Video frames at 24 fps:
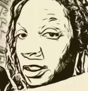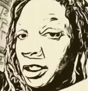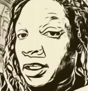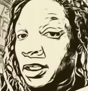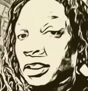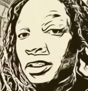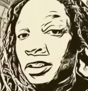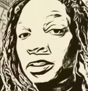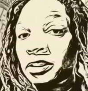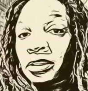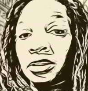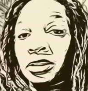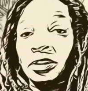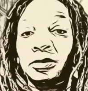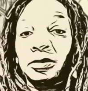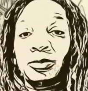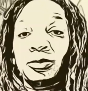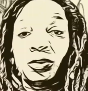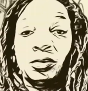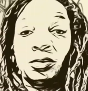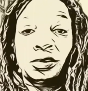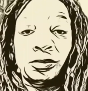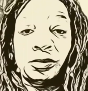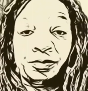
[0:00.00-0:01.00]
kids
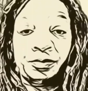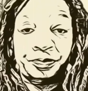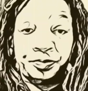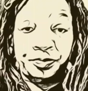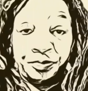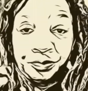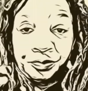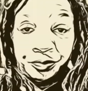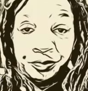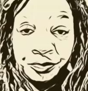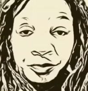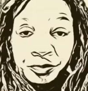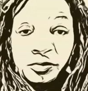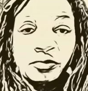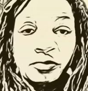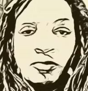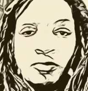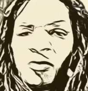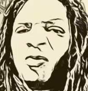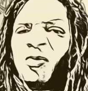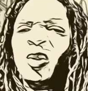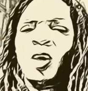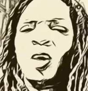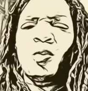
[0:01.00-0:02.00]
anymore.
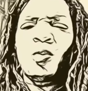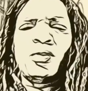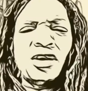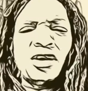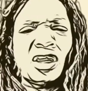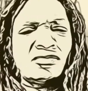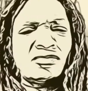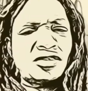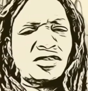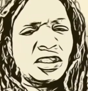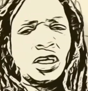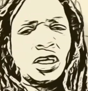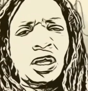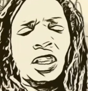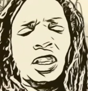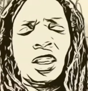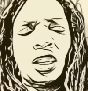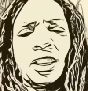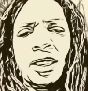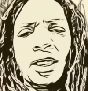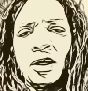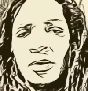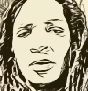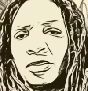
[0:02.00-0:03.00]
We have to
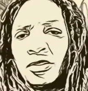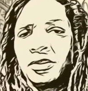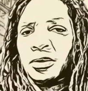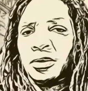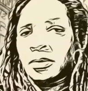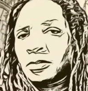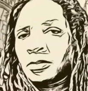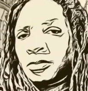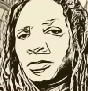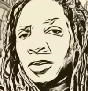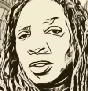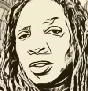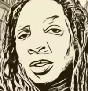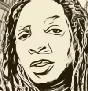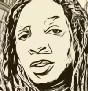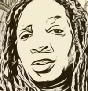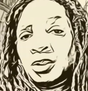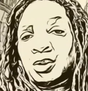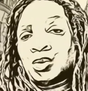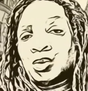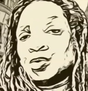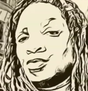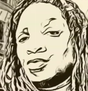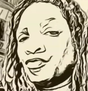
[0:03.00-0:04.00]
allow them
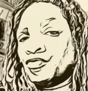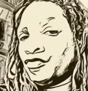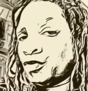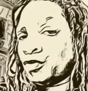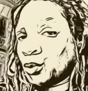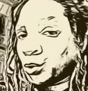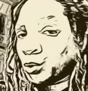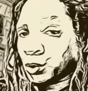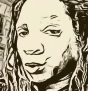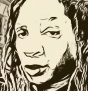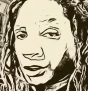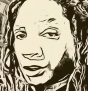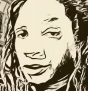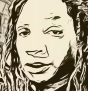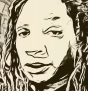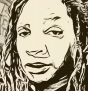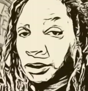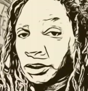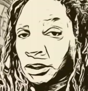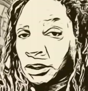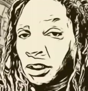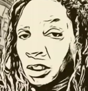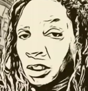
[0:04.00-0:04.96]
to flourish,